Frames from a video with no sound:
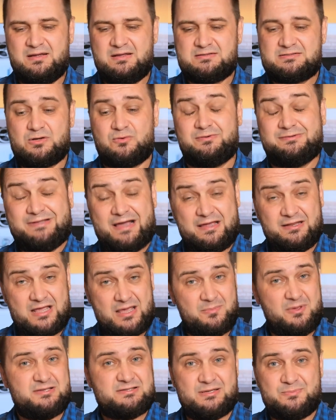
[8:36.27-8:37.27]
So
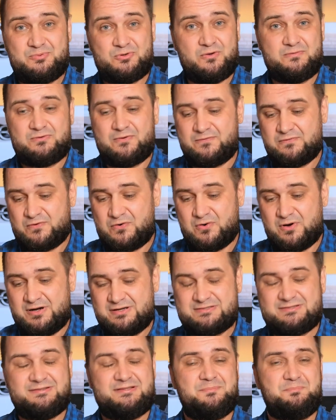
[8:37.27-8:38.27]
dynamics improved, of
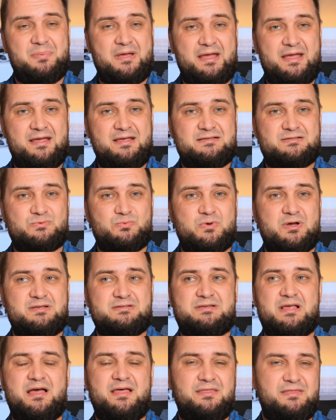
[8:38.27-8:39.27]
course, the bass
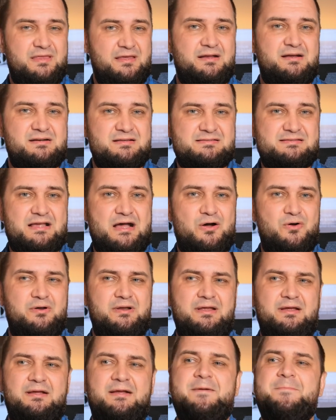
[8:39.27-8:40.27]
was thicker
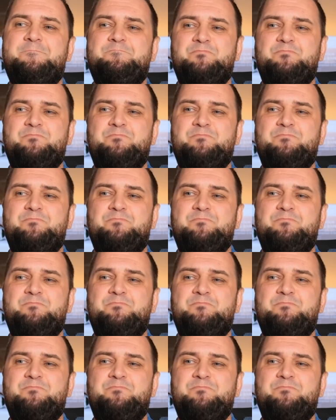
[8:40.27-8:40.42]
sounding.